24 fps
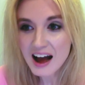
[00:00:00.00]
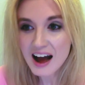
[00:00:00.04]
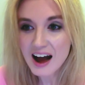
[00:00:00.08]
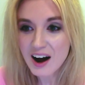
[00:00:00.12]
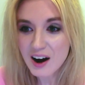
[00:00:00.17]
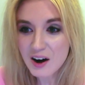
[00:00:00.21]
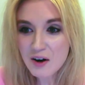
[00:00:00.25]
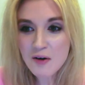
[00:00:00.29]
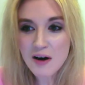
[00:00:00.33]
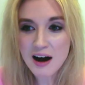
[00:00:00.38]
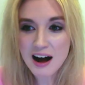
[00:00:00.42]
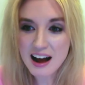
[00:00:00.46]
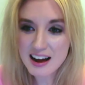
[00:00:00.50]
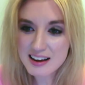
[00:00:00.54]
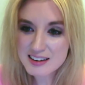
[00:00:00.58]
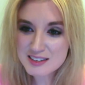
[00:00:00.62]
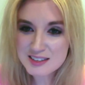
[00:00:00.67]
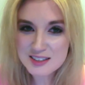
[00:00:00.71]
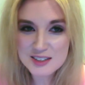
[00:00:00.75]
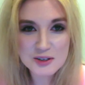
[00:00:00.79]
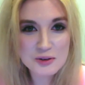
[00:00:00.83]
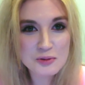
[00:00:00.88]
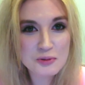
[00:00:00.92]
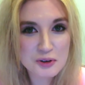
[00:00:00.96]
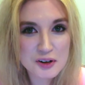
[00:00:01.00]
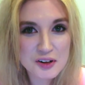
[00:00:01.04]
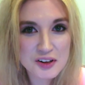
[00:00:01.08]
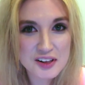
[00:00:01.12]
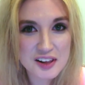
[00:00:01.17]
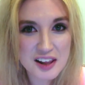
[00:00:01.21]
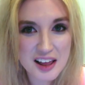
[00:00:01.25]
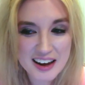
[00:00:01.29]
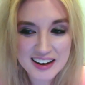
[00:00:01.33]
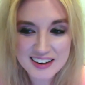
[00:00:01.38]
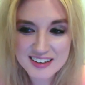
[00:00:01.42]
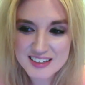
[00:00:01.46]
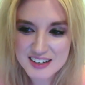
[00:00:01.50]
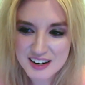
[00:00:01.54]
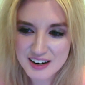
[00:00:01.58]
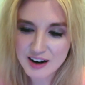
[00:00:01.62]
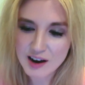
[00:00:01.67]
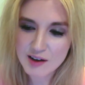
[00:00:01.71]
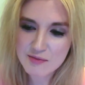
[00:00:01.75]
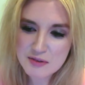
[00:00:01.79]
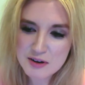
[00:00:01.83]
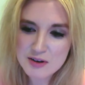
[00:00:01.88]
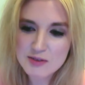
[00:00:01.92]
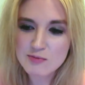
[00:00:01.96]
Oh, I still really liked it.
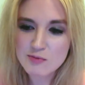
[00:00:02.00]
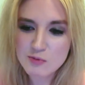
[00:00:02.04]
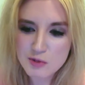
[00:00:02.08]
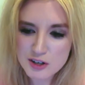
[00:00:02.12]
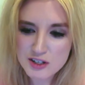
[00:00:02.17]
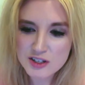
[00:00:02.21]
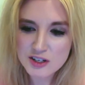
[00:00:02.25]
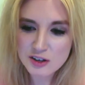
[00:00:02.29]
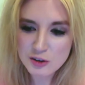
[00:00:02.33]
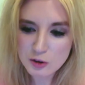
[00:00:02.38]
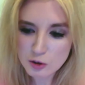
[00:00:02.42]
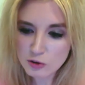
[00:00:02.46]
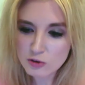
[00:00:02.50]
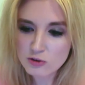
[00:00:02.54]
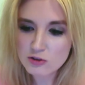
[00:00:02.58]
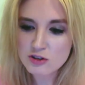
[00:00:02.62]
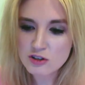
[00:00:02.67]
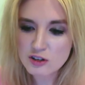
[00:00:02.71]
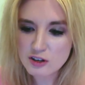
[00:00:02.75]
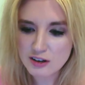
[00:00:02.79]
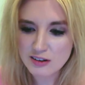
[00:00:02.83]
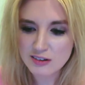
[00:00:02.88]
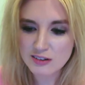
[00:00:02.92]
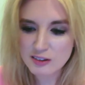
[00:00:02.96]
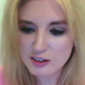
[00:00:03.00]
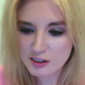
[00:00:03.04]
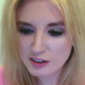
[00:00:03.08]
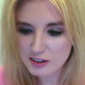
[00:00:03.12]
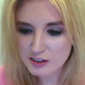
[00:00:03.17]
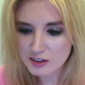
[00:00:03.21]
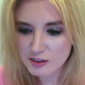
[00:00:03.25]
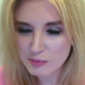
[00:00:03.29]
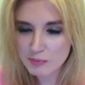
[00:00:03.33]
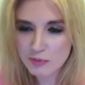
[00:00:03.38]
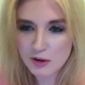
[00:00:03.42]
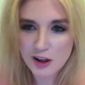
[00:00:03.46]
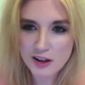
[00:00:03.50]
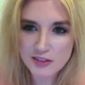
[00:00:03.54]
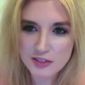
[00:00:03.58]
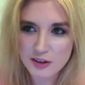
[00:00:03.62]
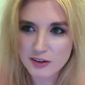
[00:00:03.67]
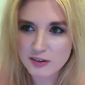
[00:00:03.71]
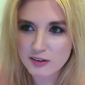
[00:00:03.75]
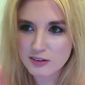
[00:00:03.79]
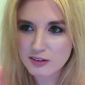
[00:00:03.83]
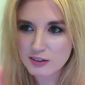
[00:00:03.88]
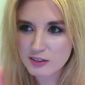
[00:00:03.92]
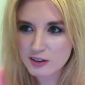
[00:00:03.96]
I mean, we did lose
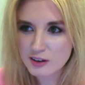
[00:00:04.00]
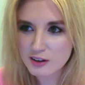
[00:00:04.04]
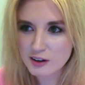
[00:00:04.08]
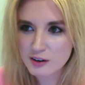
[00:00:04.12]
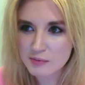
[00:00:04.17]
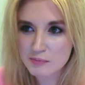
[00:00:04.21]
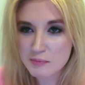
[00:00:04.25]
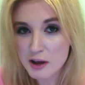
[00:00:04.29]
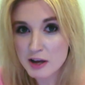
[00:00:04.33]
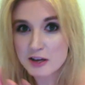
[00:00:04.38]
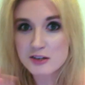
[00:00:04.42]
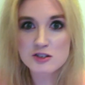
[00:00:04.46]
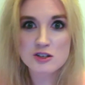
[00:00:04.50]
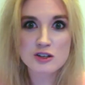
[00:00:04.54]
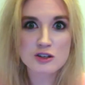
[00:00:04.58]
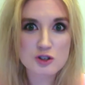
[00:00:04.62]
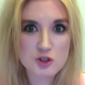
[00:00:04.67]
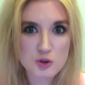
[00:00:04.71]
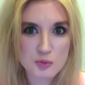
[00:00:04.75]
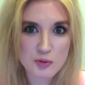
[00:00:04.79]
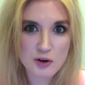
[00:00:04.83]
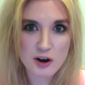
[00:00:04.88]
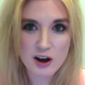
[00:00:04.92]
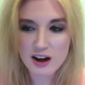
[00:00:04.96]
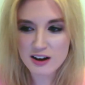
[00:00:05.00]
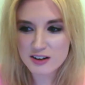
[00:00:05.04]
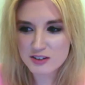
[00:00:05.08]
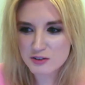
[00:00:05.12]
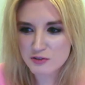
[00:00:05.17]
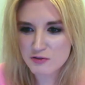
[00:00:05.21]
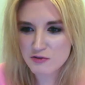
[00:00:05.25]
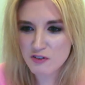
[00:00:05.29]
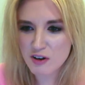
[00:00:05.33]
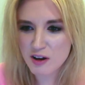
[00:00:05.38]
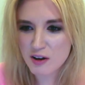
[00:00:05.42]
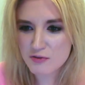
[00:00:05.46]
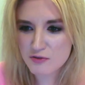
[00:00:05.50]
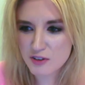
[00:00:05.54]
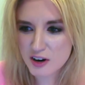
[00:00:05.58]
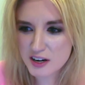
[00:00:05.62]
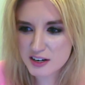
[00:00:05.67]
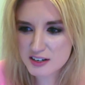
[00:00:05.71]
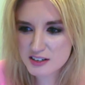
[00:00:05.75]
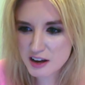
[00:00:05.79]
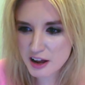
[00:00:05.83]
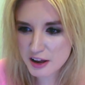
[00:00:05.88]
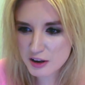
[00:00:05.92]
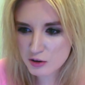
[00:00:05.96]
the amazing surprise of funny
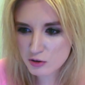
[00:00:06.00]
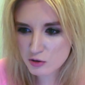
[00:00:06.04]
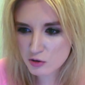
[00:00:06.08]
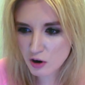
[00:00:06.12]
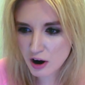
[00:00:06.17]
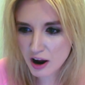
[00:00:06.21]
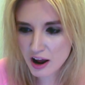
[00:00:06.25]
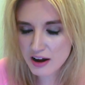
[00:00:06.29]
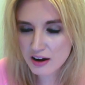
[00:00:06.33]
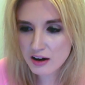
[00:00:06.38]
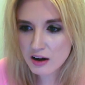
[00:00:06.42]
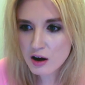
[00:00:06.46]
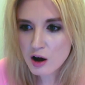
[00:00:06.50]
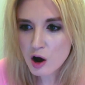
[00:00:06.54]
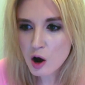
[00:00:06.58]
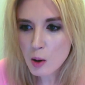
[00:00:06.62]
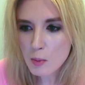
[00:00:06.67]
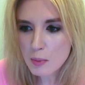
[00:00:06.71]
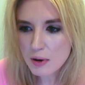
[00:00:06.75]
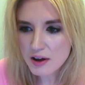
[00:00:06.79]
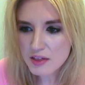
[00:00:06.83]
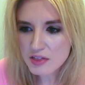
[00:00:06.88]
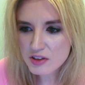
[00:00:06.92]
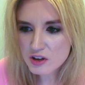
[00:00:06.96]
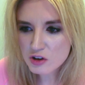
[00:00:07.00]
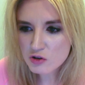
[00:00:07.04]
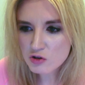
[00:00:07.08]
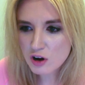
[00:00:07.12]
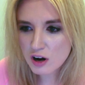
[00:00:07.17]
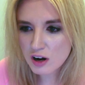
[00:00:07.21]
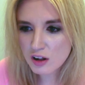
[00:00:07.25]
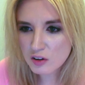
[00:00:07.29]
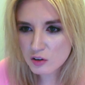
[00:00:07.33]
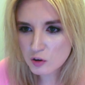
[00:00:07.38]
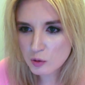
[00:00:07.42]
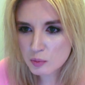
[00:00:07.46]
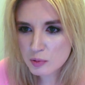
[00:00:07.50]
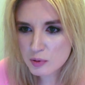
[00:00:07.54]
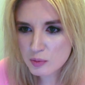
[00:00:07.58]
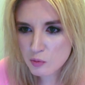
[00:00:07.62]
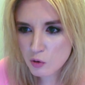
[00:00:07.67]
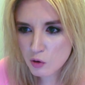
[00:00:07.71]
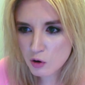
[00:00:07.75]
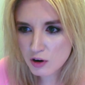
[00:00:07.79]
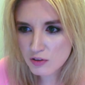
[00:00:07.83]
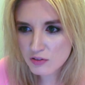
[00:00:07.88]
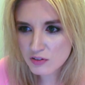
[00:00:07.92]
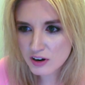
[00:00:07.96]
Daniel Craig, but I think you got a little bit
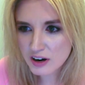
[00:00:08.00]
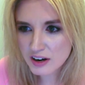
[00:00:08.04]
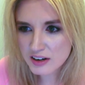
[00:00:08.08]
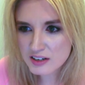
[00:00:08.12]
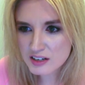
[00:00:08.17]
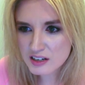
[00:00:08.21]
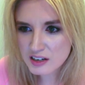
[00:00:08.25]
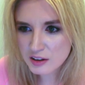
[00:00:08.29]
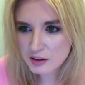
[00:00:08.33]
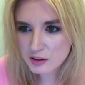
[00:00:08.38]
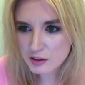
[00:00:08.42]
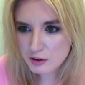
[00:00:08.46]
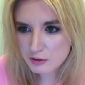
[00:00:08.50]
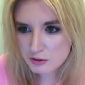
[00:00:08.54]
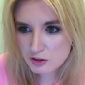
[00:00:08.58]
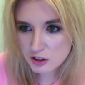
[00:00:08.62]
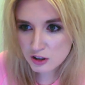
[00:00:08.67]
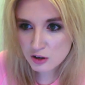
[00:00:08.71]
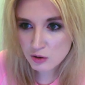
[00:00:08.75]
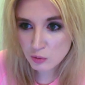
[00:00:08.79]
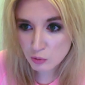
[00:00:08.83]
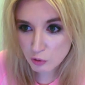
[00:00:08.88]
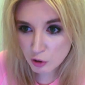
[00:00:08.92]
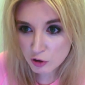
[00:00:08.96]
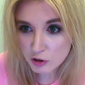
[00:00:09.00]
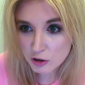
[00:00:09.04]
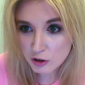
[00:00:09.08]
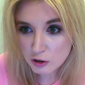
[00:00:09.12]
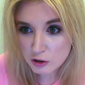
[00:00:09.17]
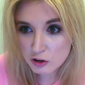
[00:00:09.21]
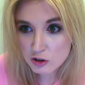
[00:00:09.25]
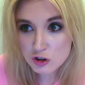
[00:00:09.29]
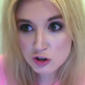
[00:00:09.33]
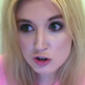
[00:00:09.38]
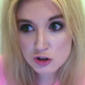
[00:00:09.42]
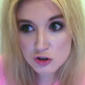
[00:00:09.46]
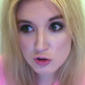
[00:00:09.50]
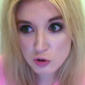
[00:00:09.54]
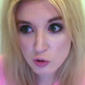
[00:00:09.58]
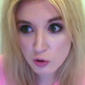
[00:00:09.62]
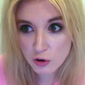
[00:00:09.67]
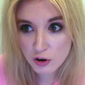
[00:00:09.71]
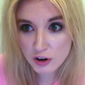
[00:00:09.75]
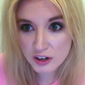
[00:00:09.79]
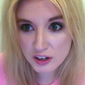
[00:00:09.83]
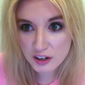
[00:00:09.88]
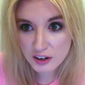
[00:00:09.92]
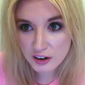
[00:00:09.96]
more of an idea that there's like a really good
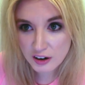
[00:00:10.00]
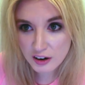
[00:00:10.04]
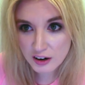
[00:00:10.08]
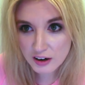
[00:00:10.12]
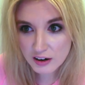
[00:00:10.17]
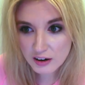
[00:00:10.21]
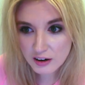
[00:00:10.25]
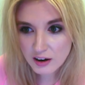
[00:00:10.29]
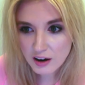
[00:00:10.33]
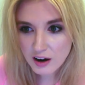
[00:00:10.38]
story here.